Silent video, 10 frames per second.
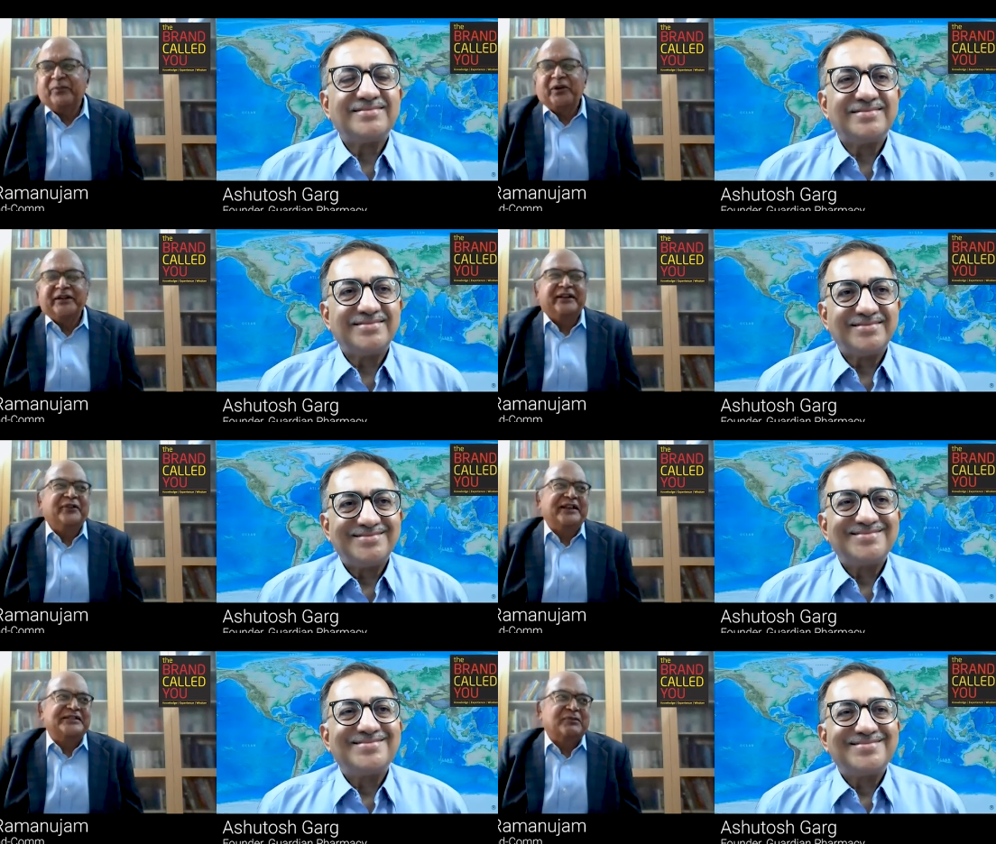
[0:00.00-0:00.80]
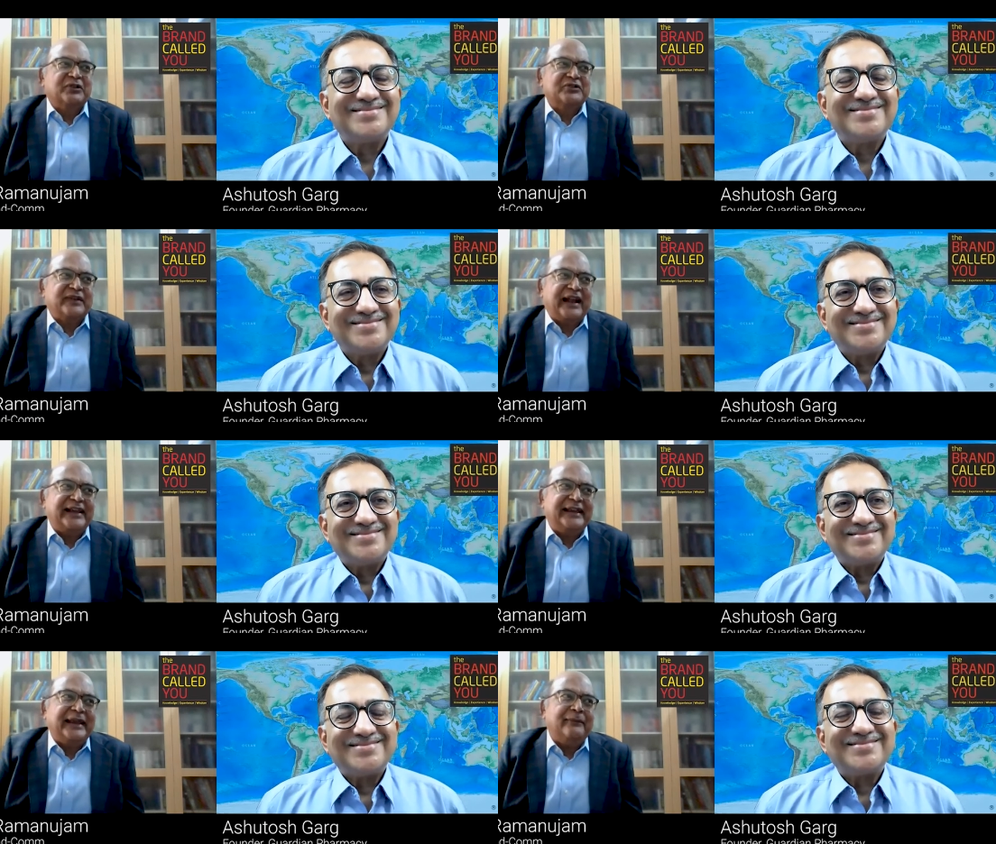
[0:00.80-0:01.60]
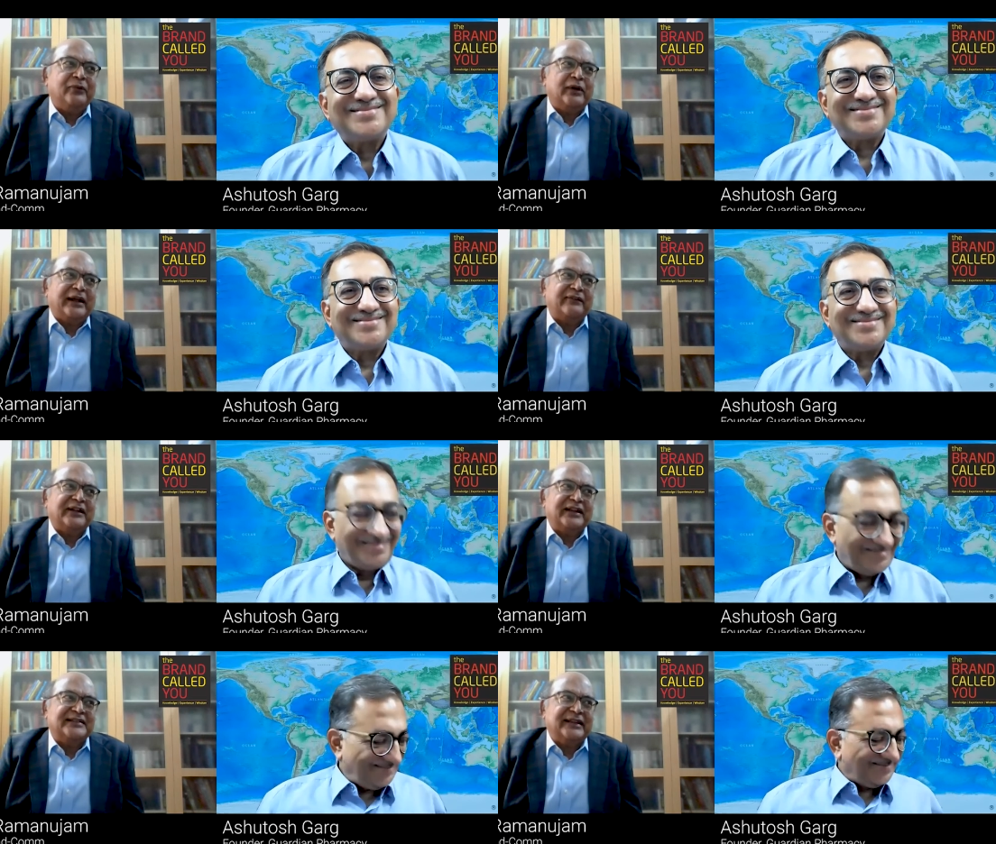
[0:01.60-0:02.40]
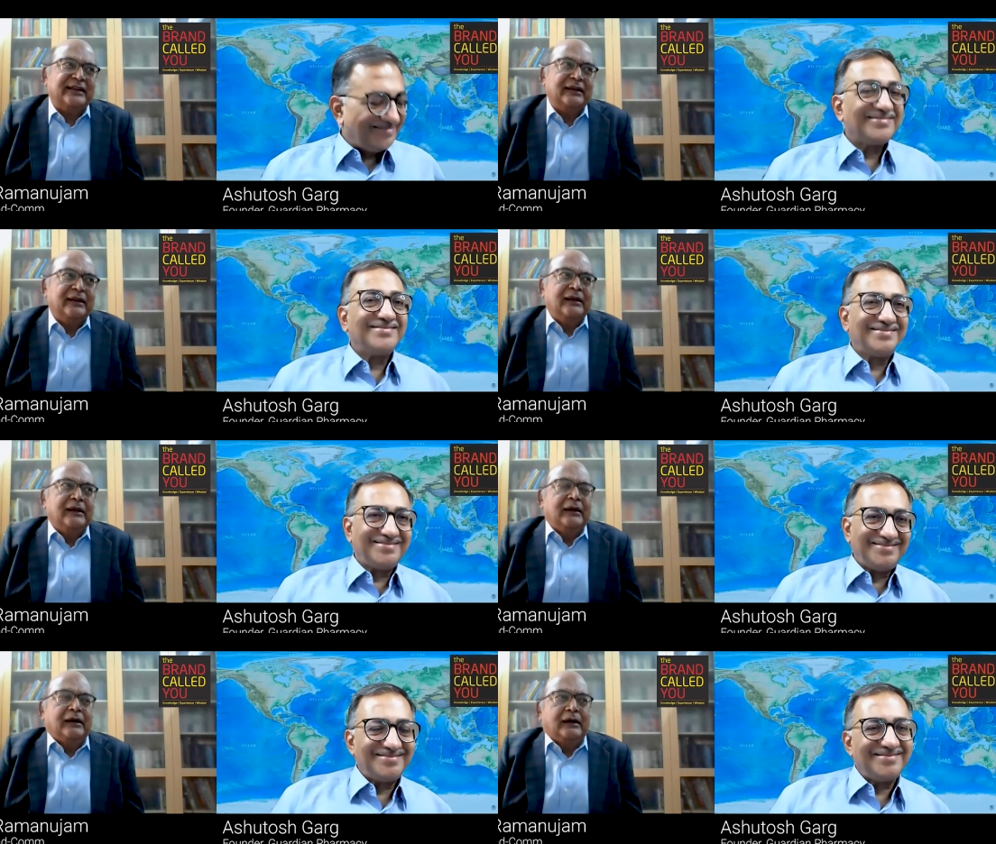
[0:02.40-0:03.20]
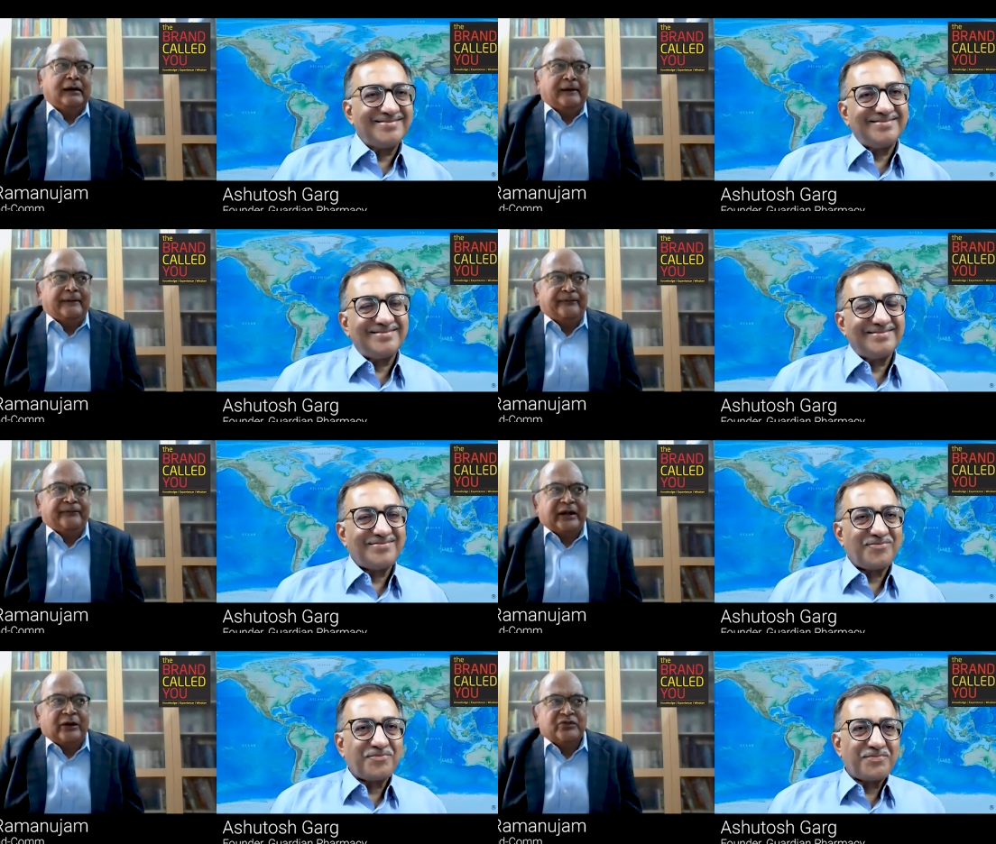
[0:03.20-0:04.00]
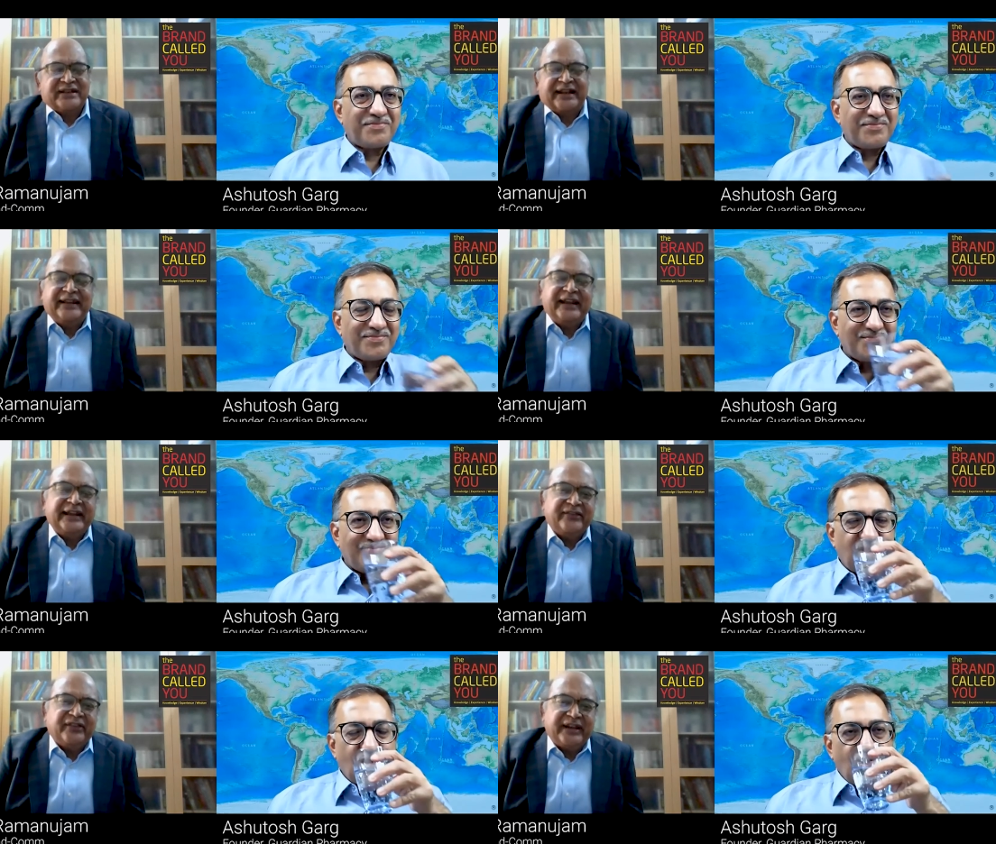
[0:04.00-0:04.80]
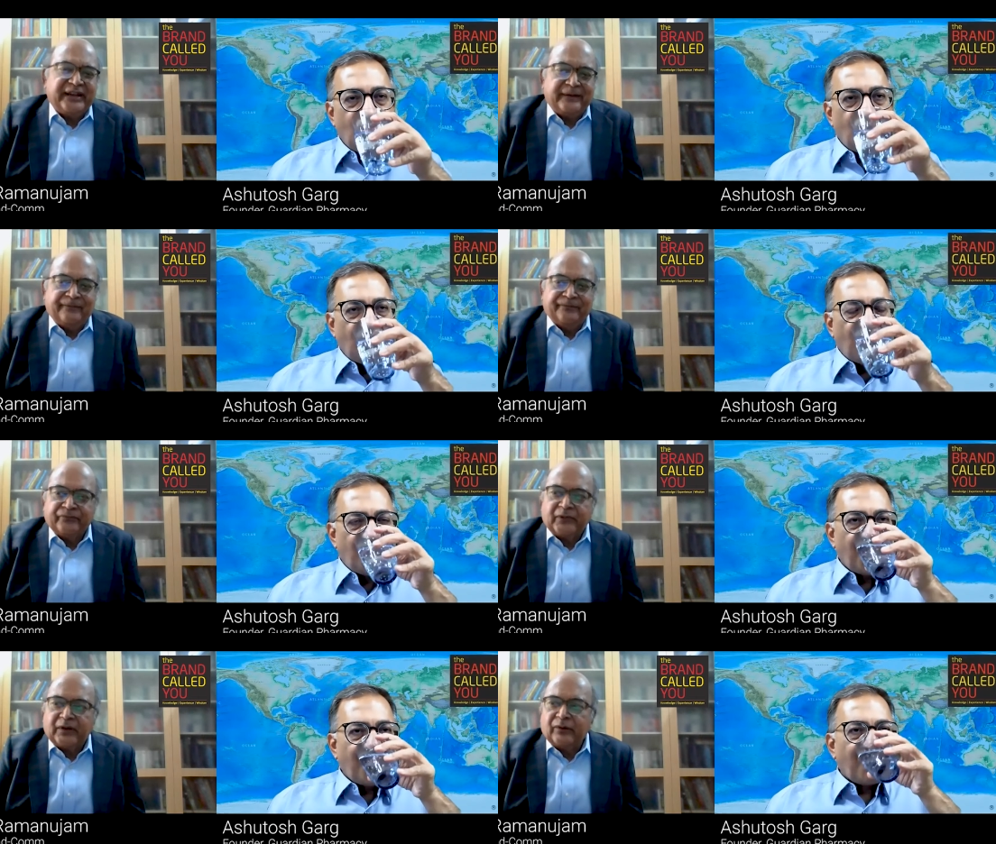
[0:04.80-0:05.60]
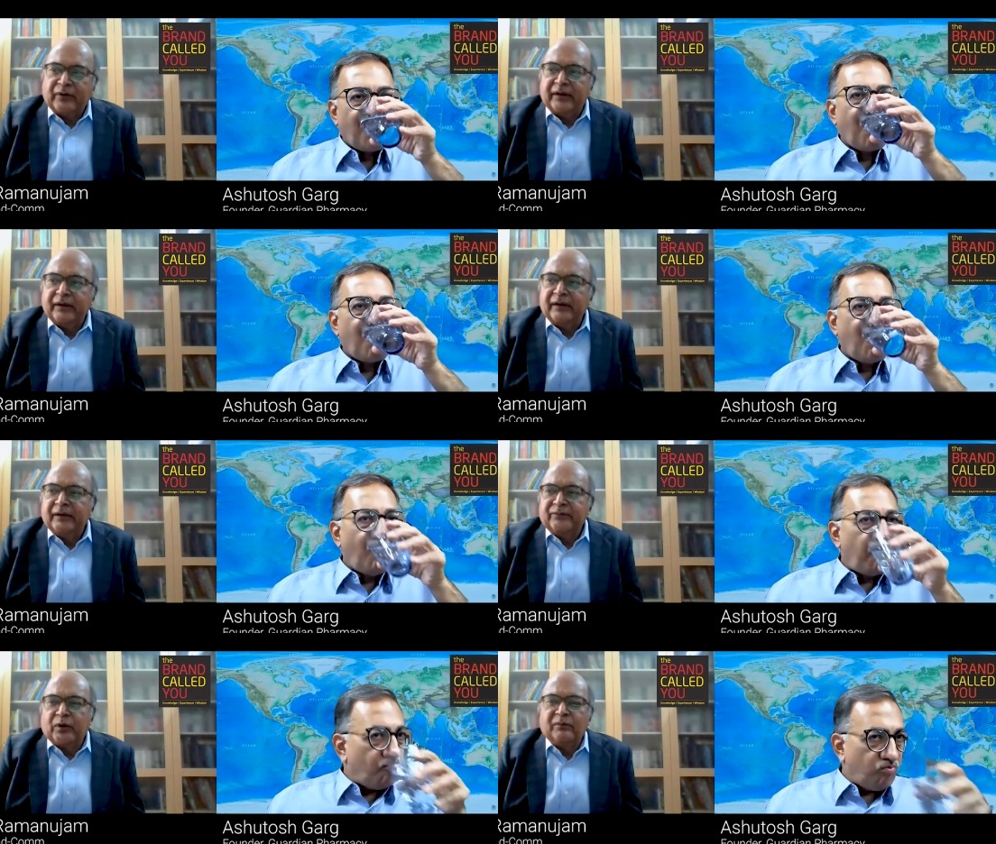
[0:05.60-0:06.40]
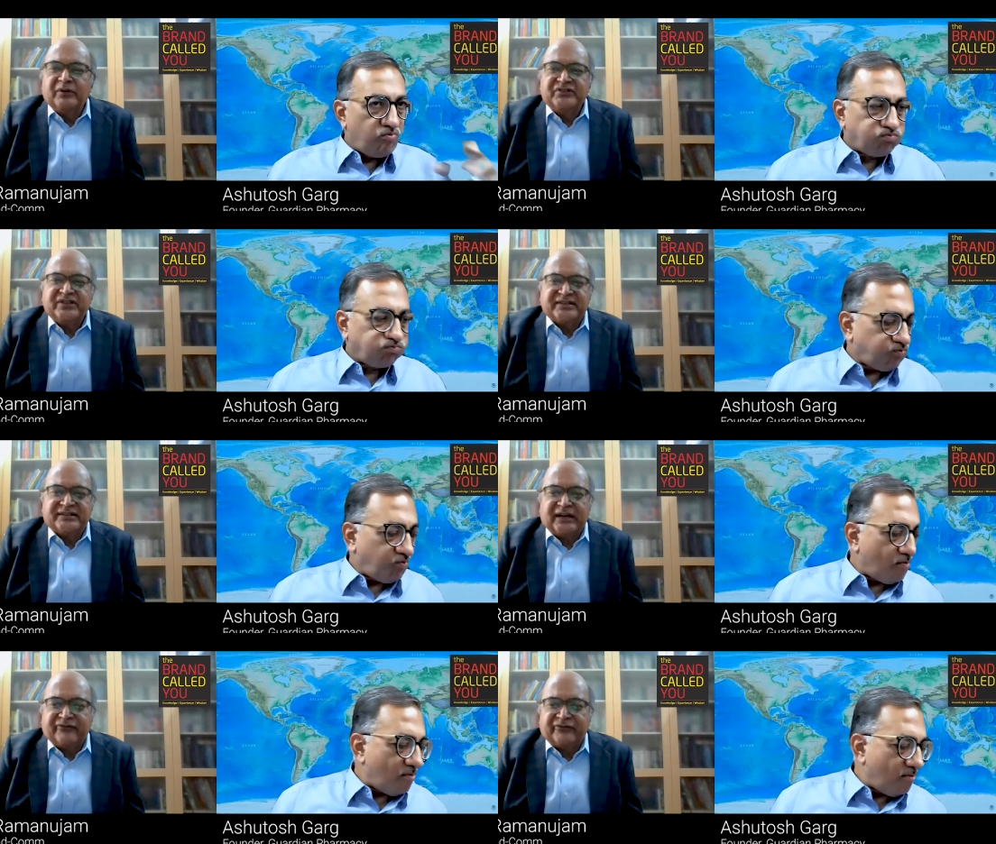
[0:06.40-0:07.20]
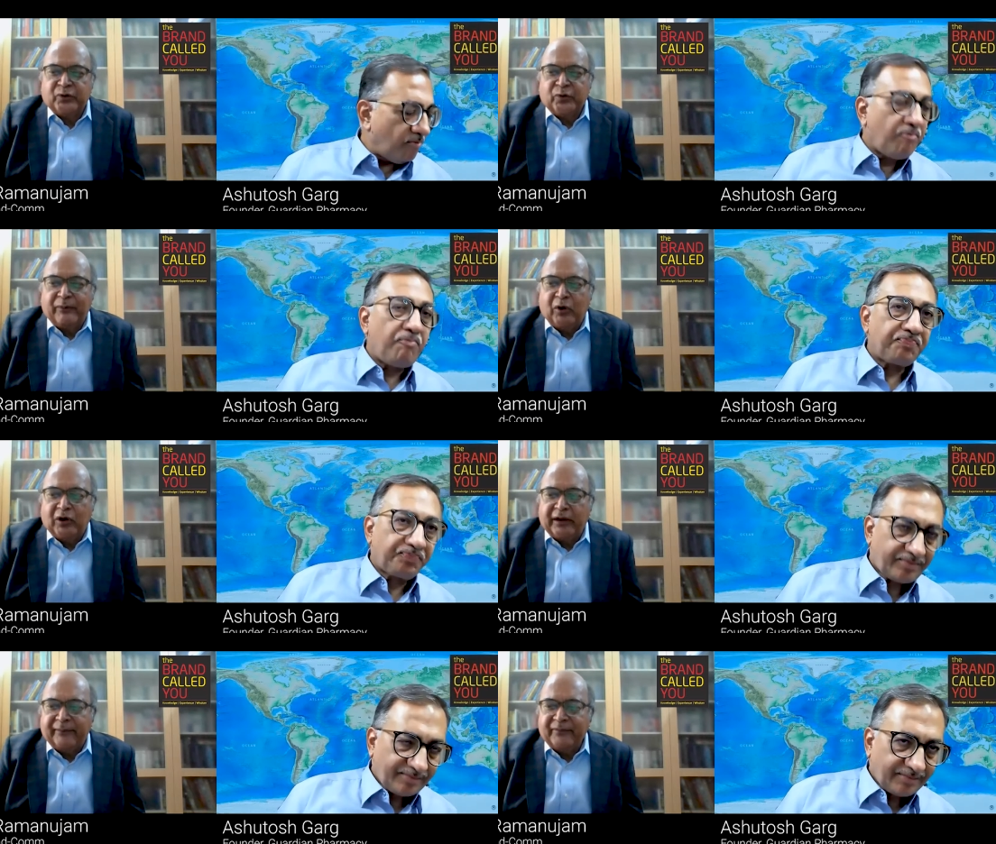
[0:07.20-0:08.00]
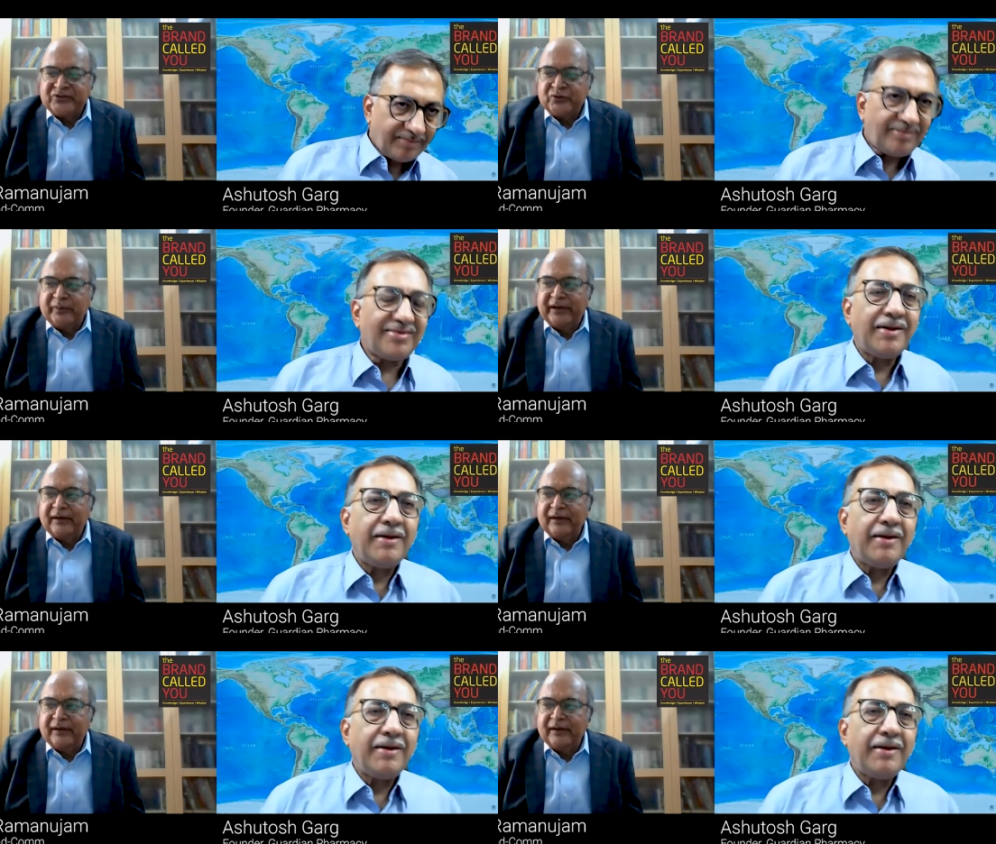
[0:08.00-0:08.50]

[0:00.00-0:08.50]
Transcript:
Speaker 1: point that you raised because when I came to advertising, mm. um, that was 1983. Okay. Probably just after you were born, I'm assuming.